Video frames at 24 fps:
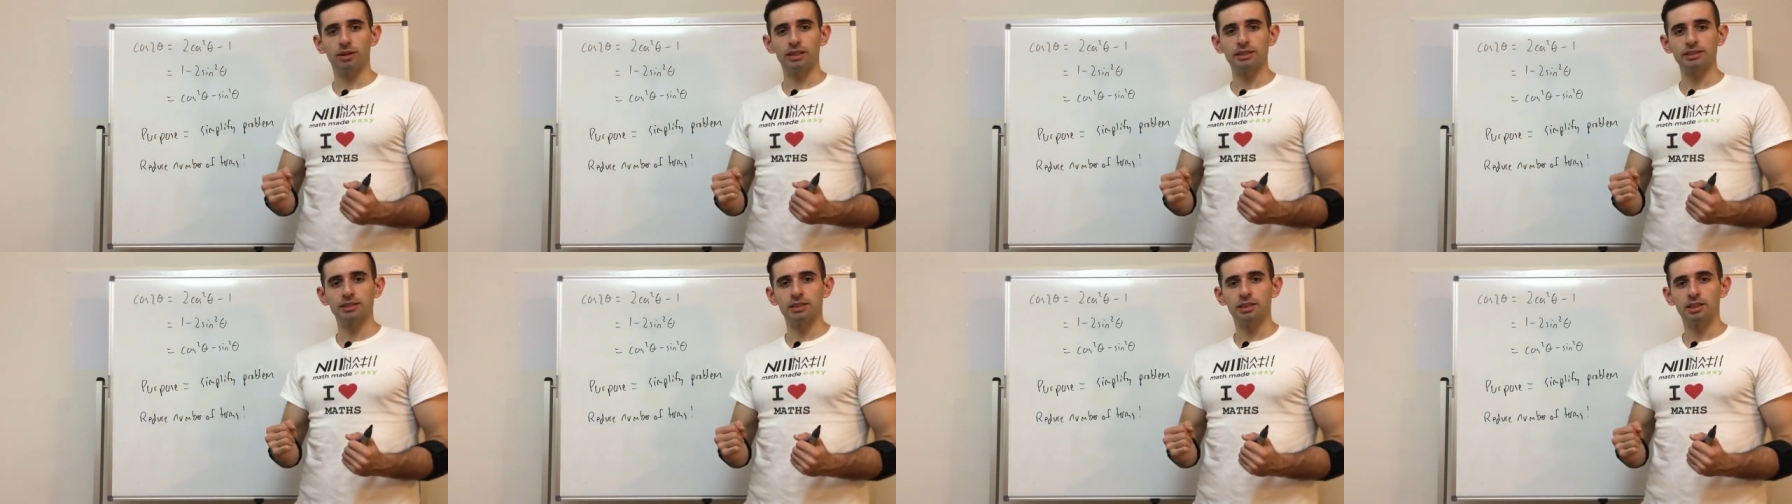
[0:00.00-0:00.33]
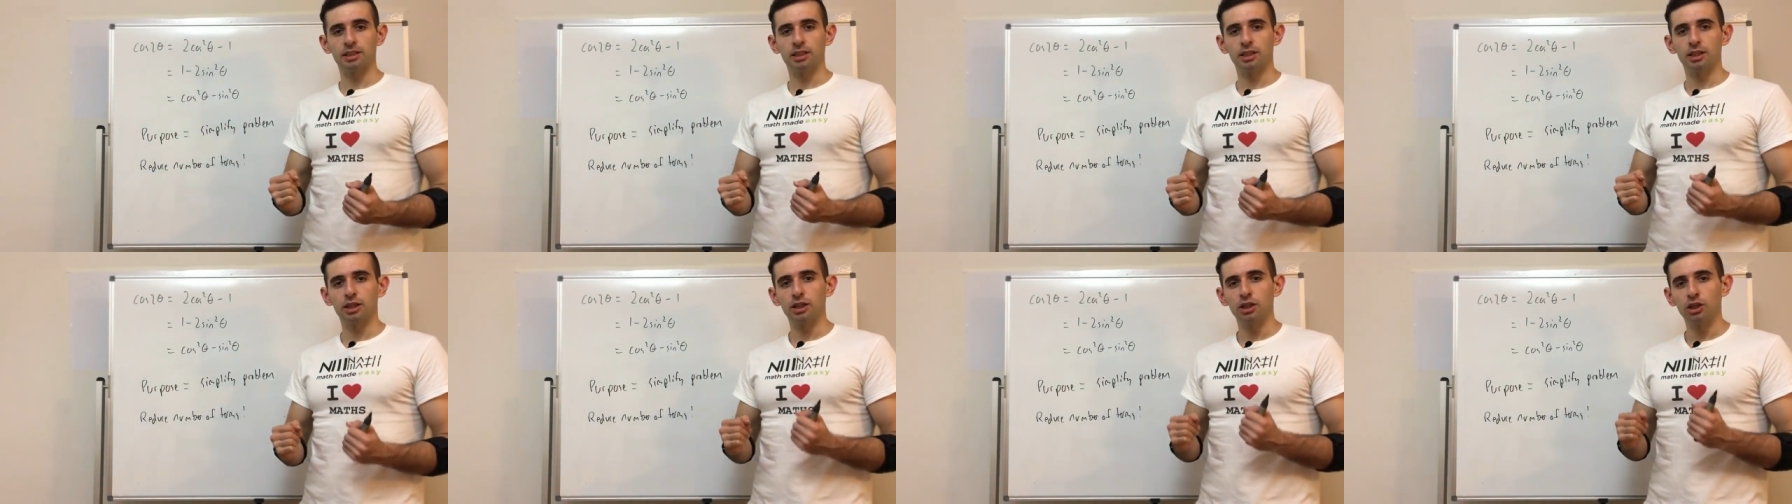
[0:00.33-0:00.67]
us.
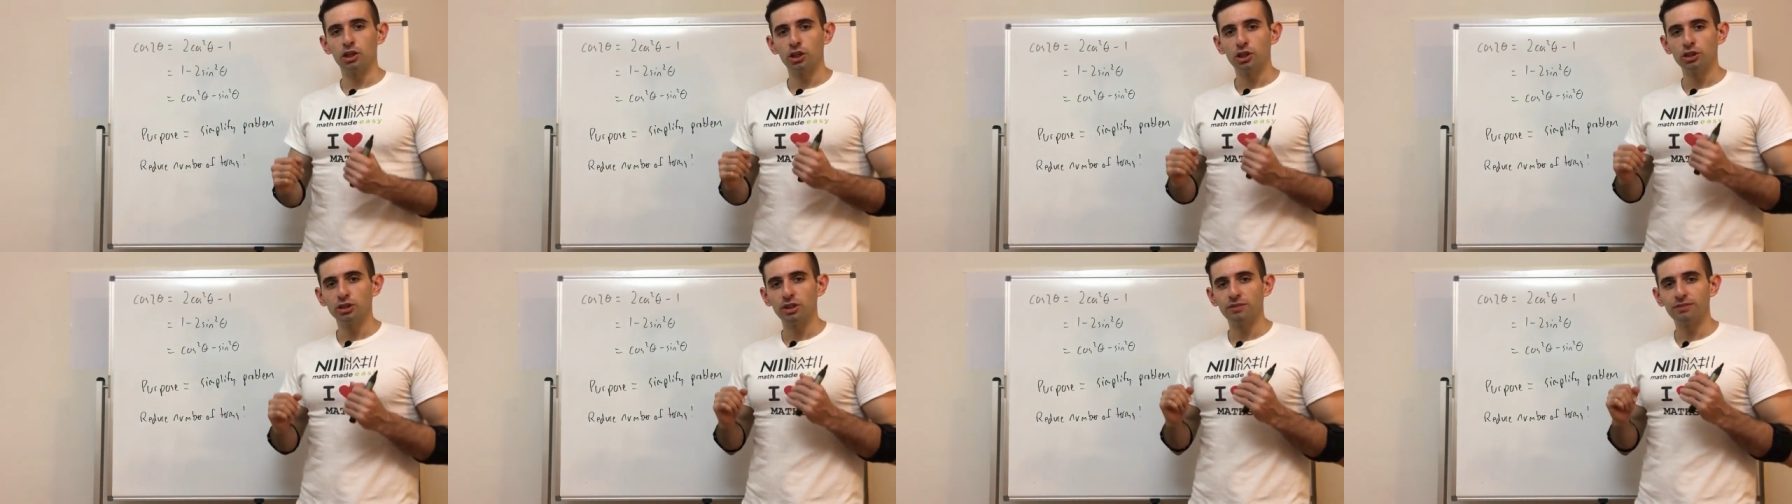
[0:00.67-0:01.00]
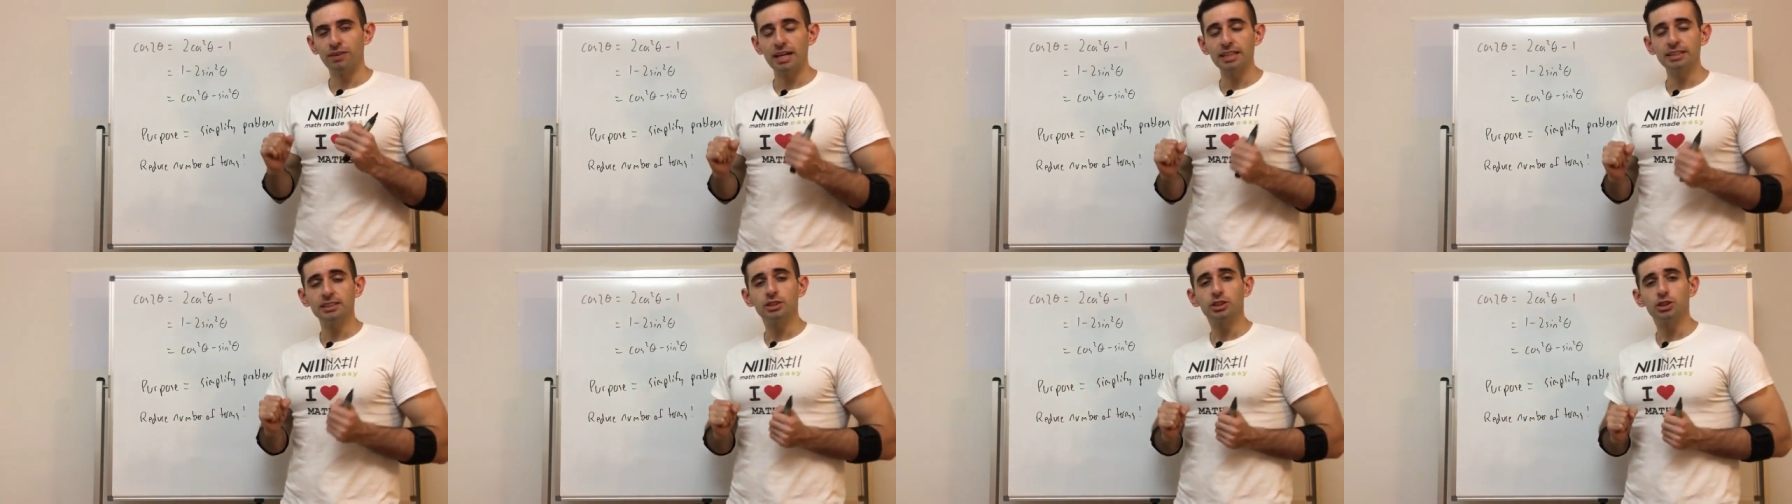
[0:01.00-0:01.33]
So
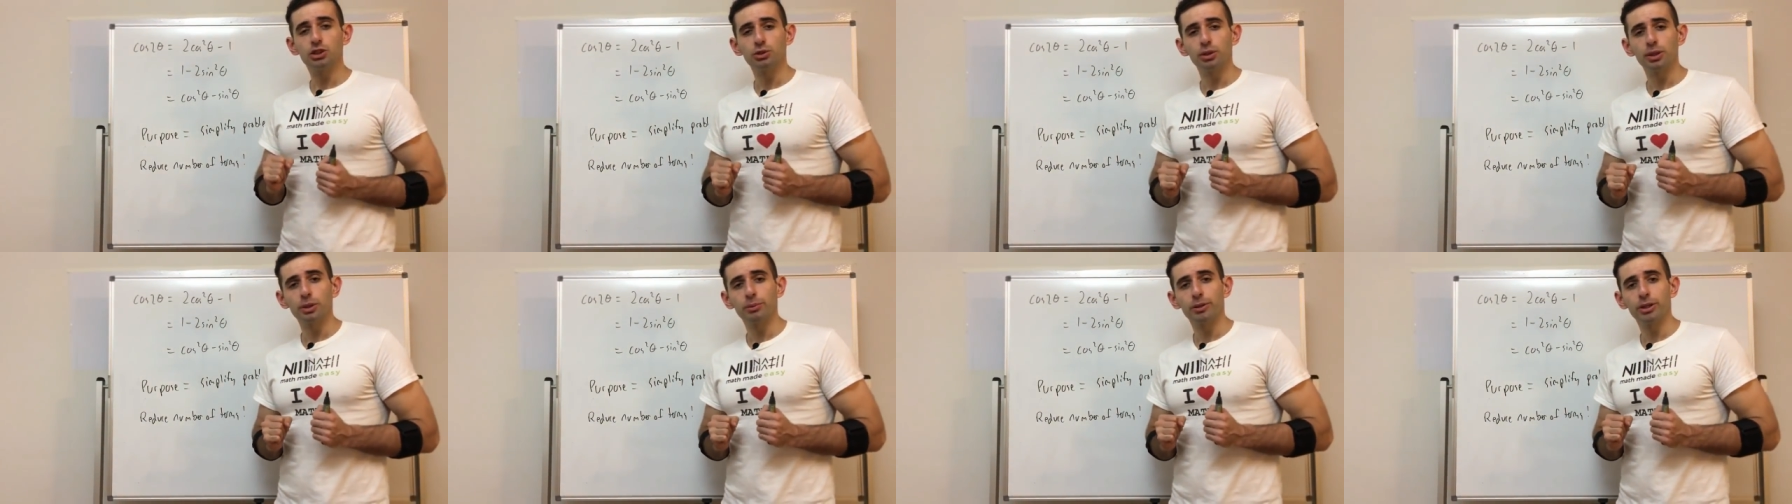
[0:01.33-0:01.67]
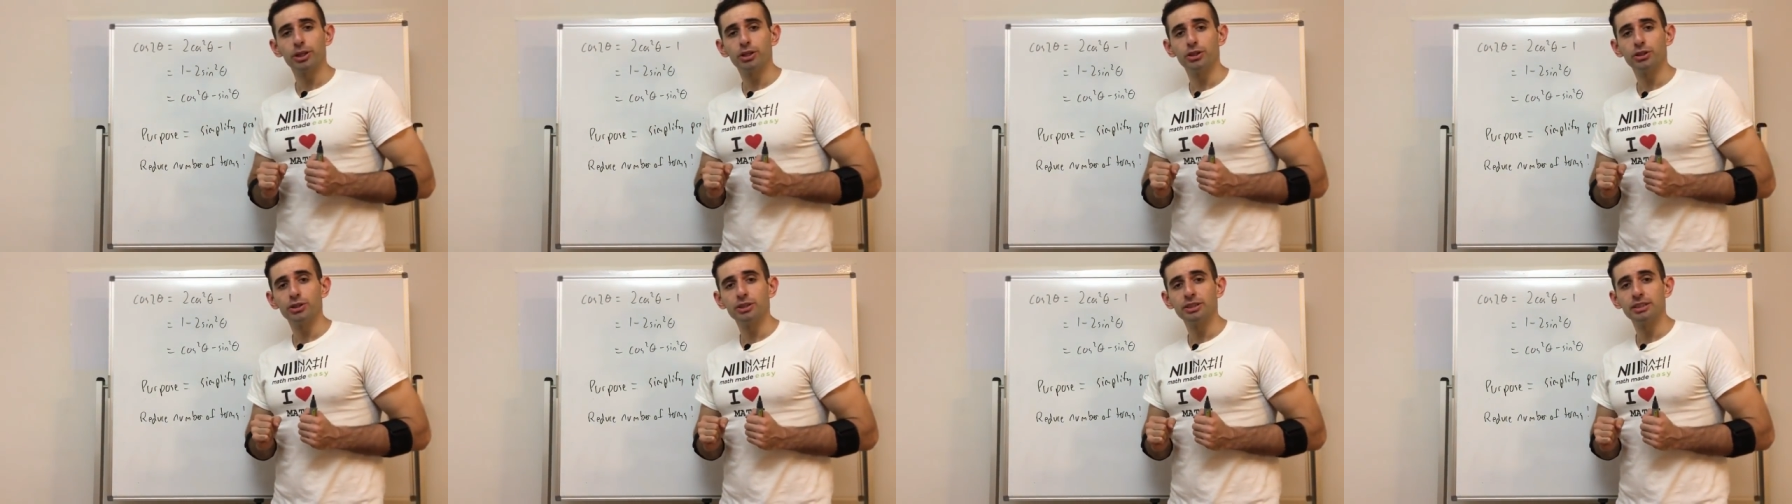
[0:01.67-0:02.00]
that's the trick we're
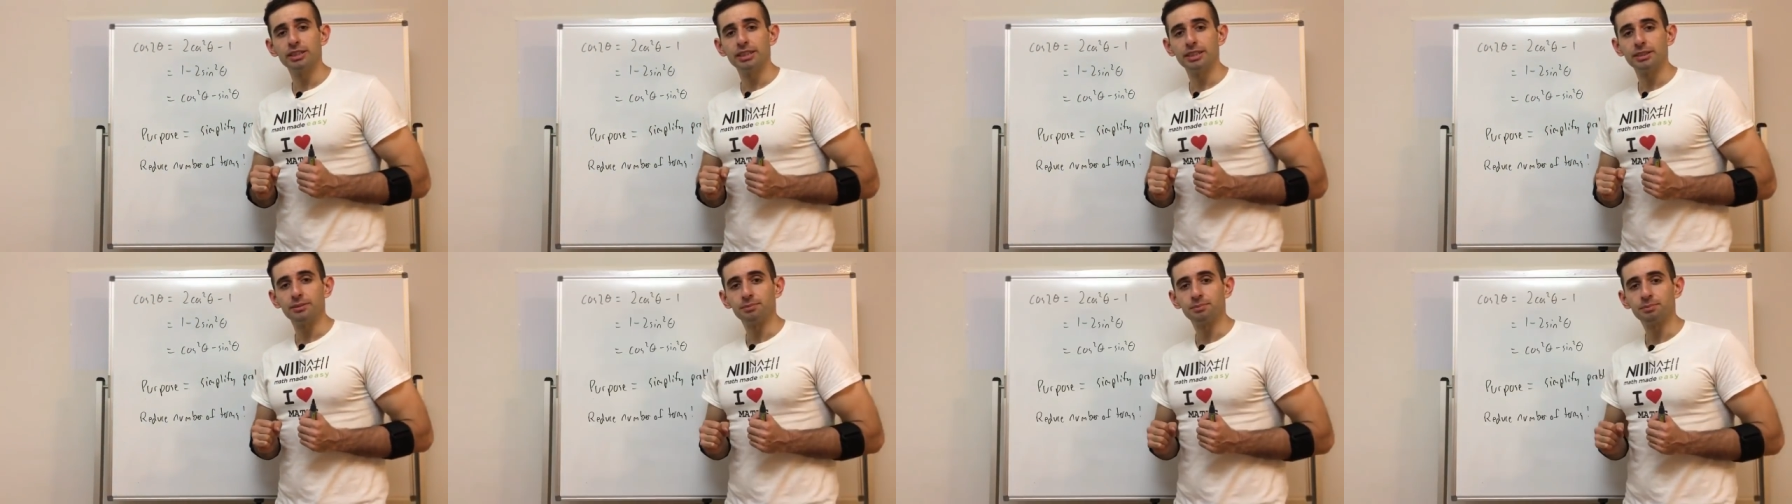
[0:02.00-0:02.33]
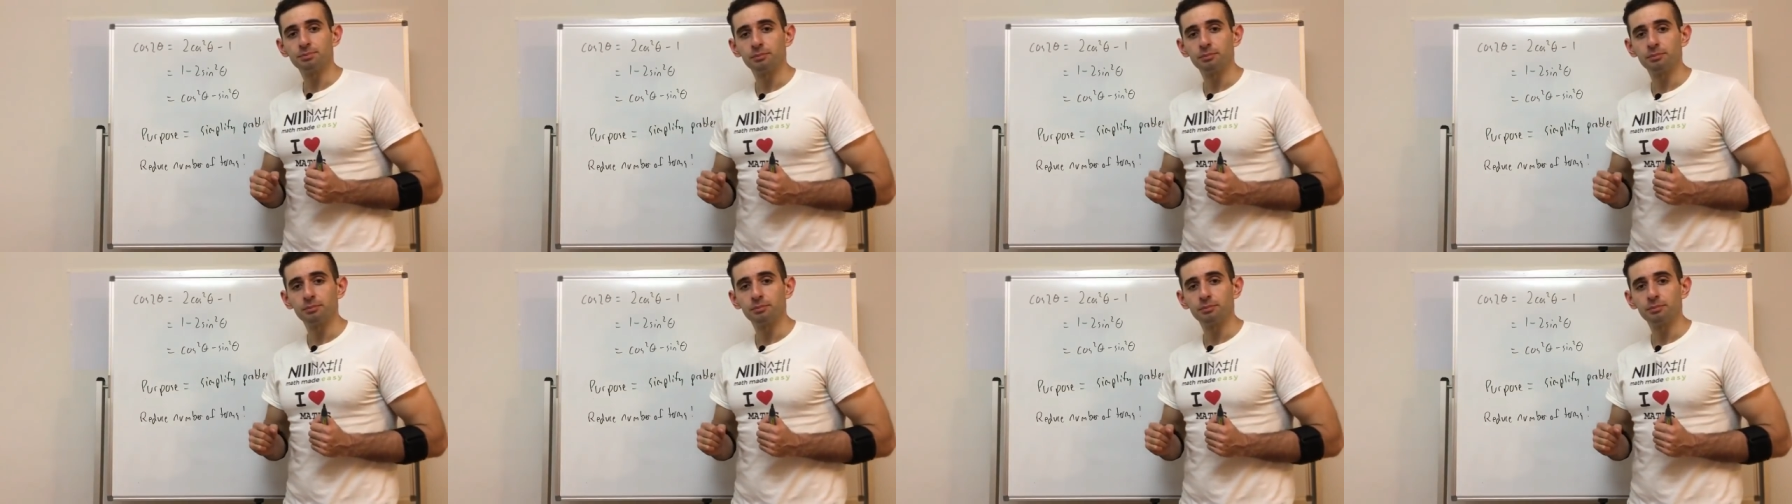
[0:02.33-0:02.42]
going to use here.